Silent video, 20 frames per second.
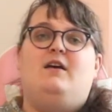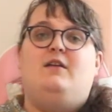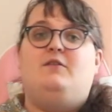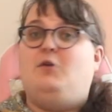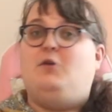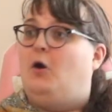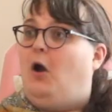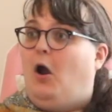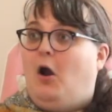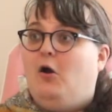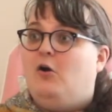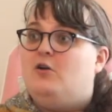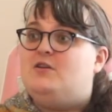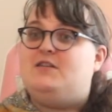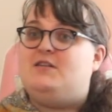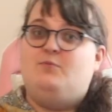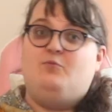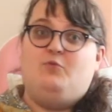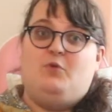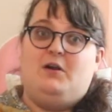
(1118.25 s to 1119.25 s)
There are
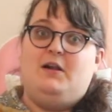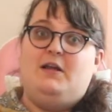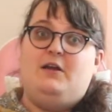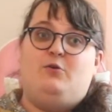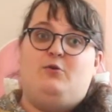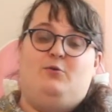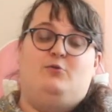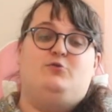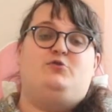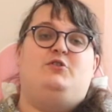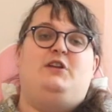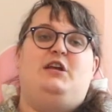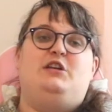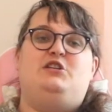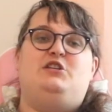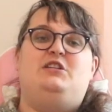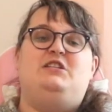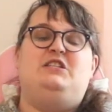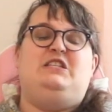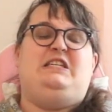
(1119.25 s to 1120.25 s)
some really cool
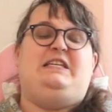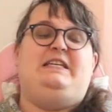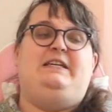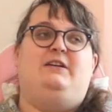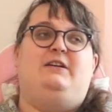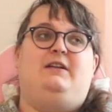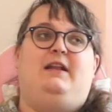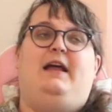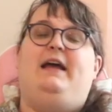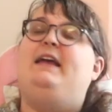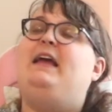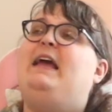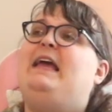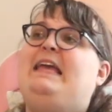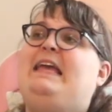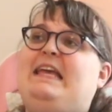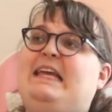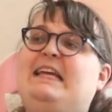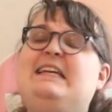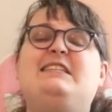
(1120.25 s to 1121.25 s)
traditions here, like
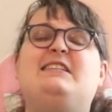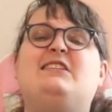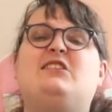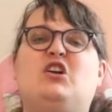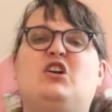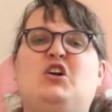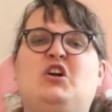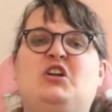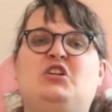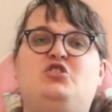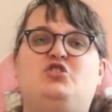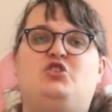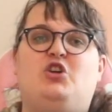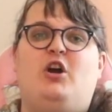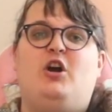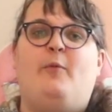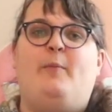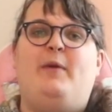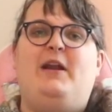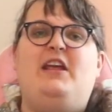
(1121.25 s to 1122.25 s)
Easter in
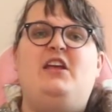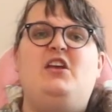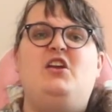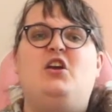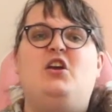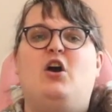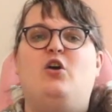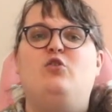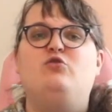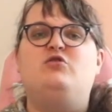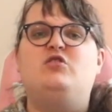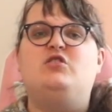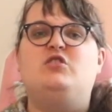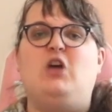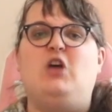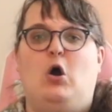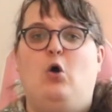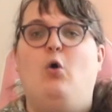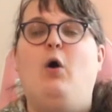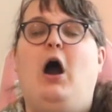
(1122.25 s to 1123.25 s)
Germany goes
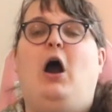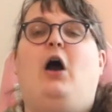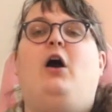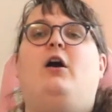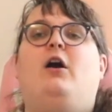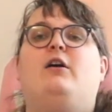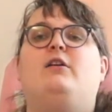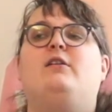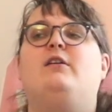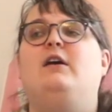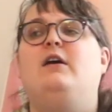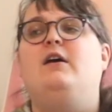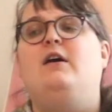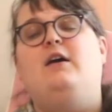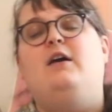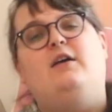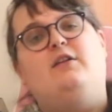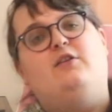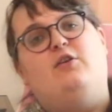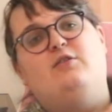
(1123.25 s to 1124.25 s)
so hard.
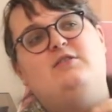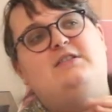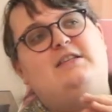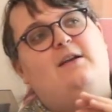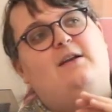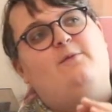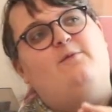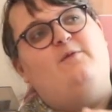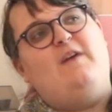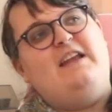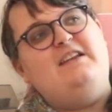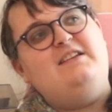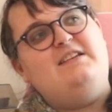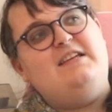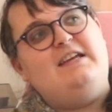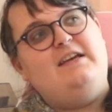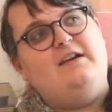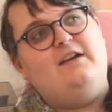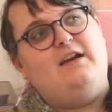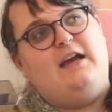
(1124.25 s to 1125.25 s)
There's an event
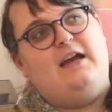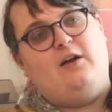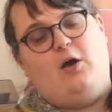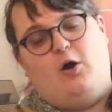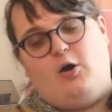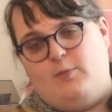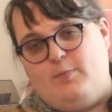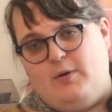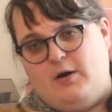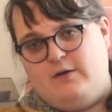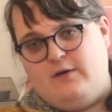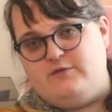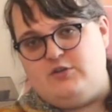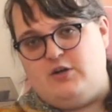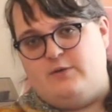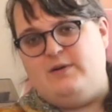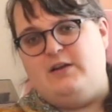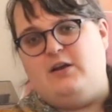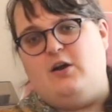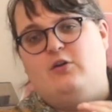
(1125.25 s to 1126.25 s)
here in our part of
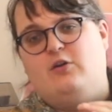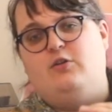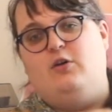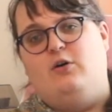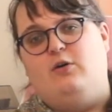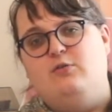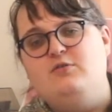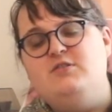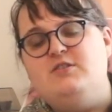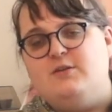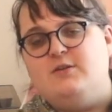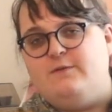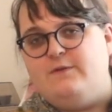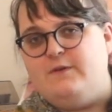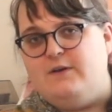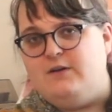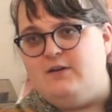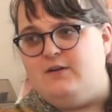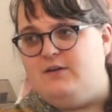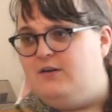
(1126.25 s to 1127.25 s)
Germany called
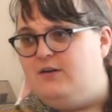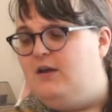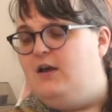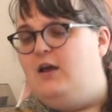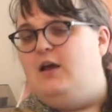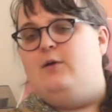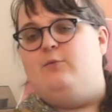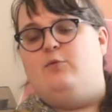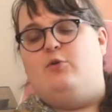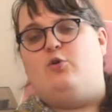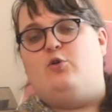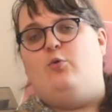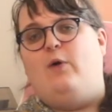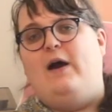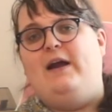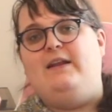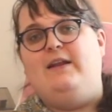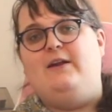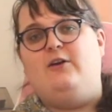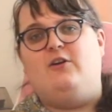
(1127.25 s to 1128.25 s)
Osterfeuer, where
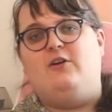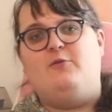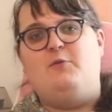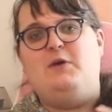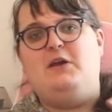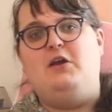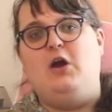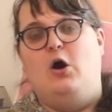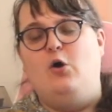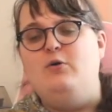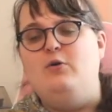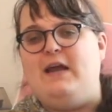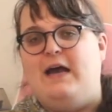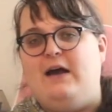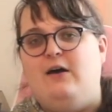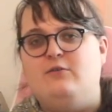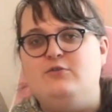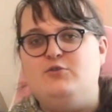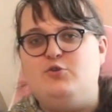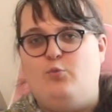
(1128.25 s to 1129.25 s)
quite literally we go
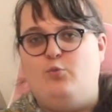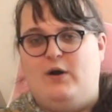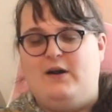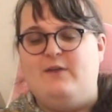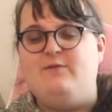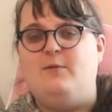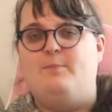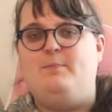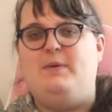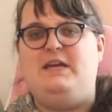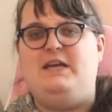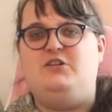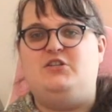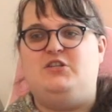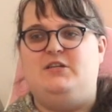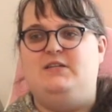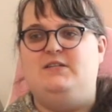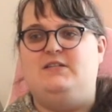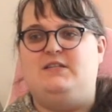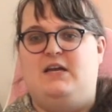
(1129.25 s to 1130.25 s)
down to one of the
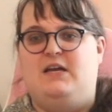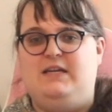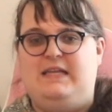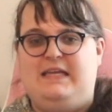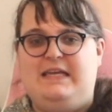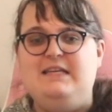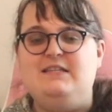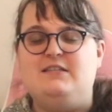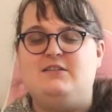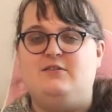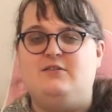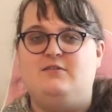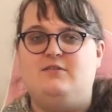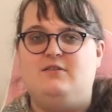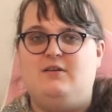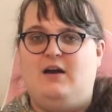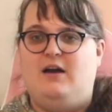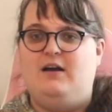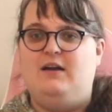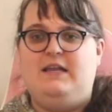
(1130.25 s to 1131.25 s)
beaches on
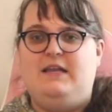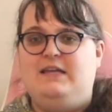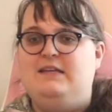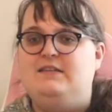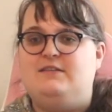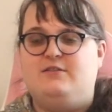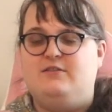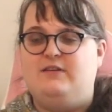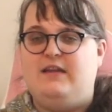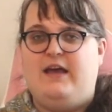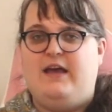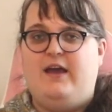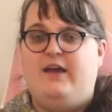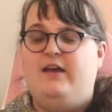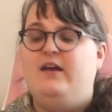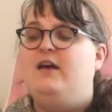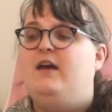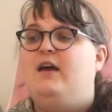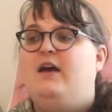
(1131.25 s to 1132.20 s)
Easter Day,